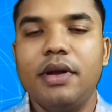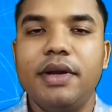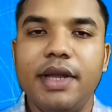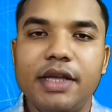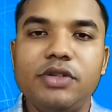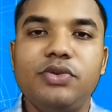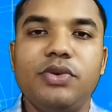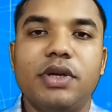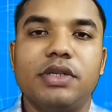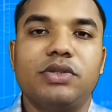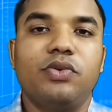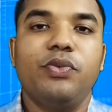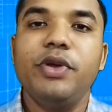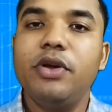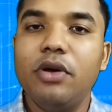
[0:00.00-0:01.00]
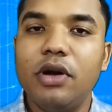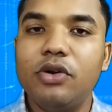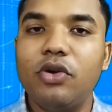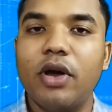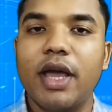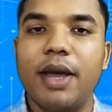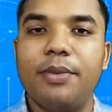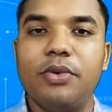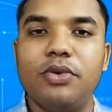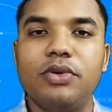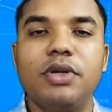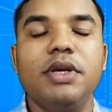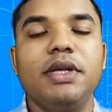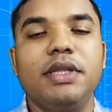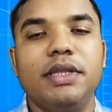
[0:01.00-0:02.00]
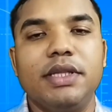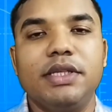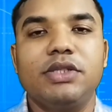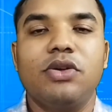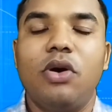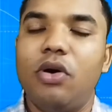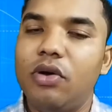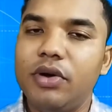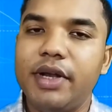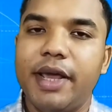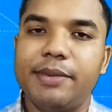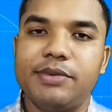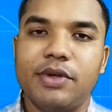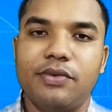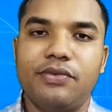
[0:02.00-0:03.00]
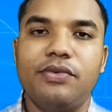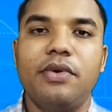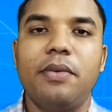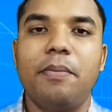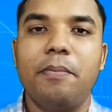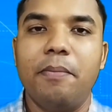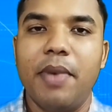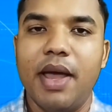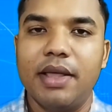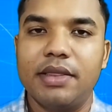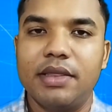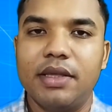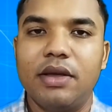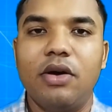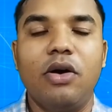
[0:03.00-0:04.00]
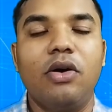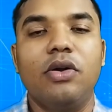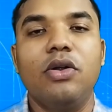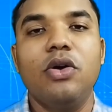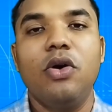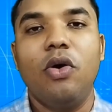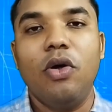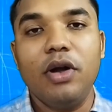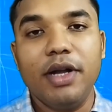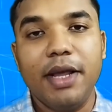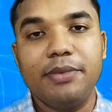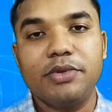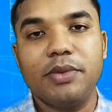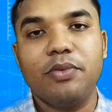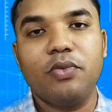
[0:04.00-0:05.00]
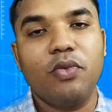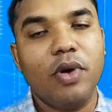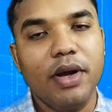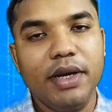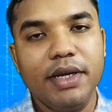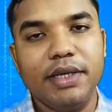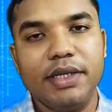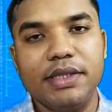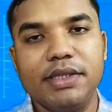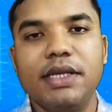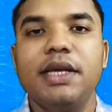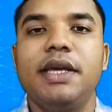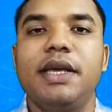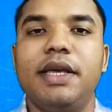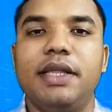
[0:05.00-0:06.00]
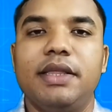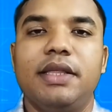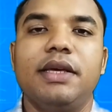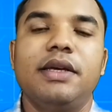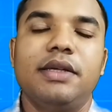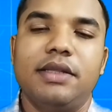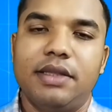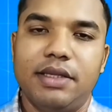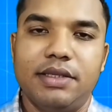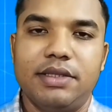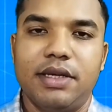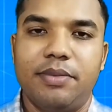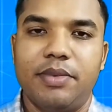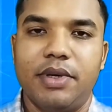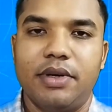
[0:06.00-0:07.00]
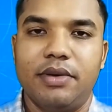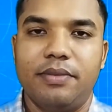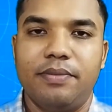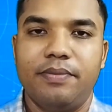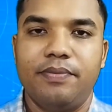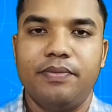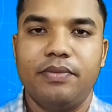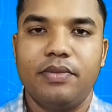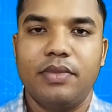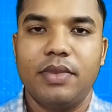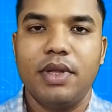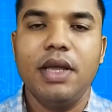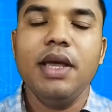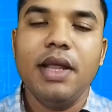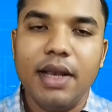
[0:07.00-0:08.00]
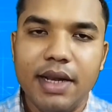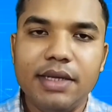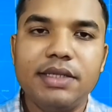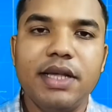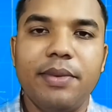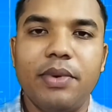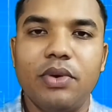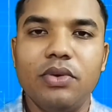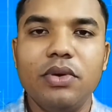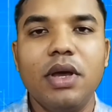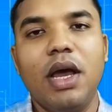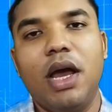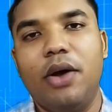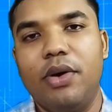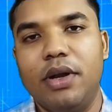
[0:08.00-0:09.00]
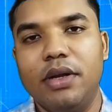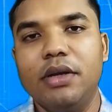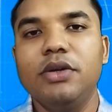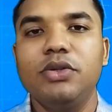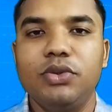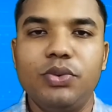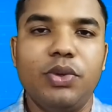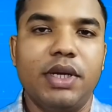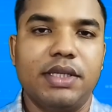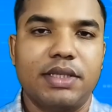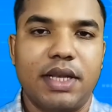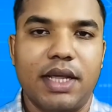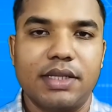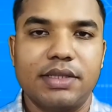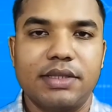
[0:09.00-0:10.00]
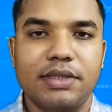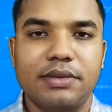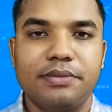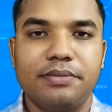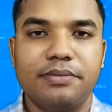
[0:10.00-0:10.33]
Dear students, we are going to talk about this all types of math or all types of quantities in this chapter. Let's have a look our today's class.